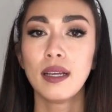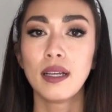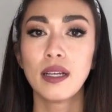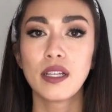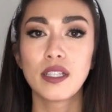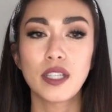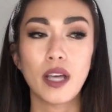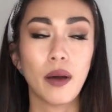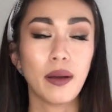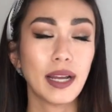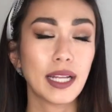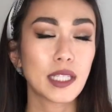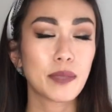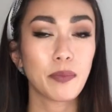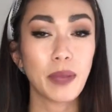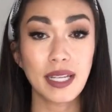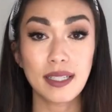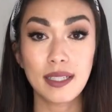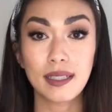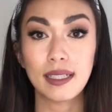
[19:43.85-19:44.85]
So it's
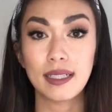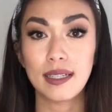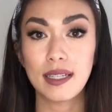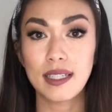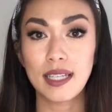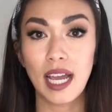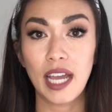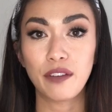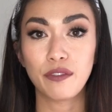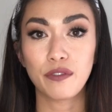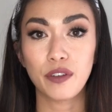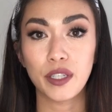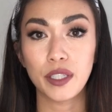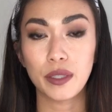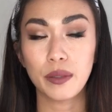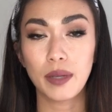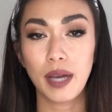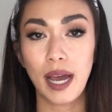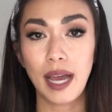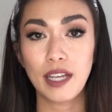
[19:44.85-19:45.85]
basically designed for you
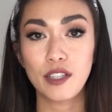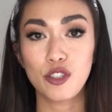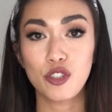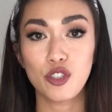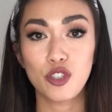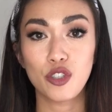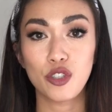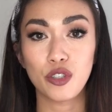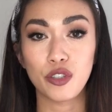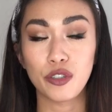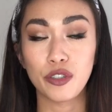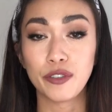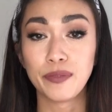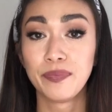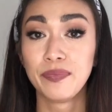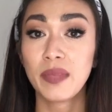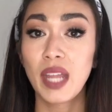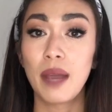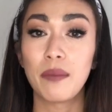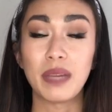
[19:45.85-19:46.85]
guys to
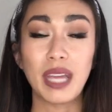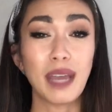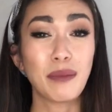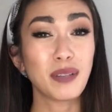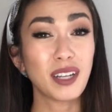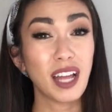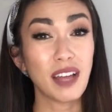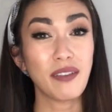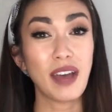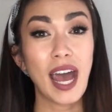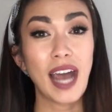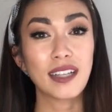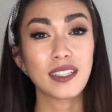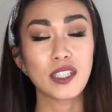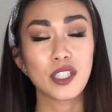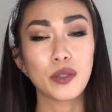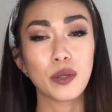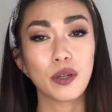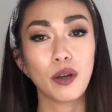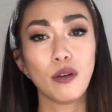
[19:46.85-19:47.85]
be able to have access
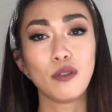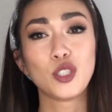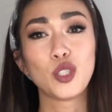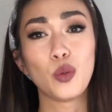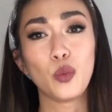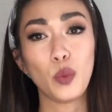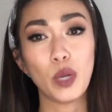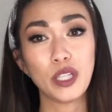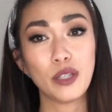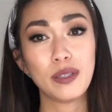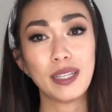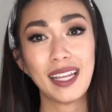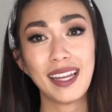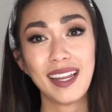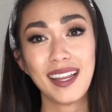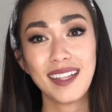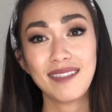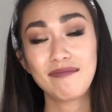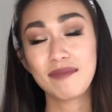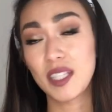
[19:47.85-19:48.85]
to a coach when you need
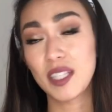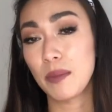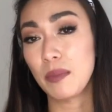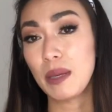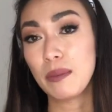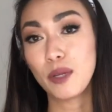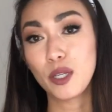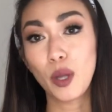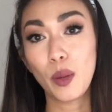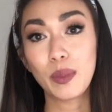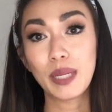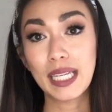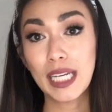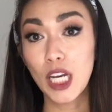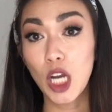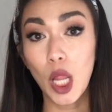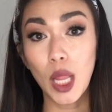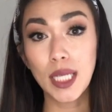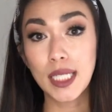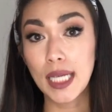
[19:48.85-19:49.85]
it. Some people don't need it
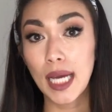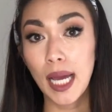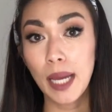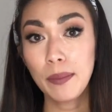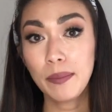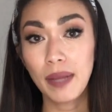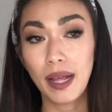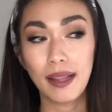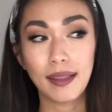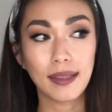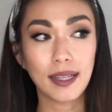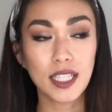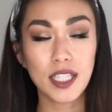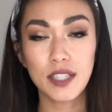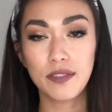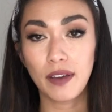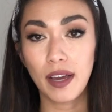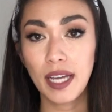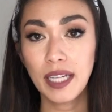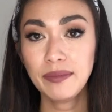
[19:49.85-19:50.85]
all the time, and that's
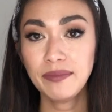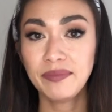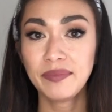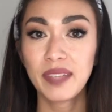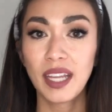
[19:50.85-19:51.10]
fine.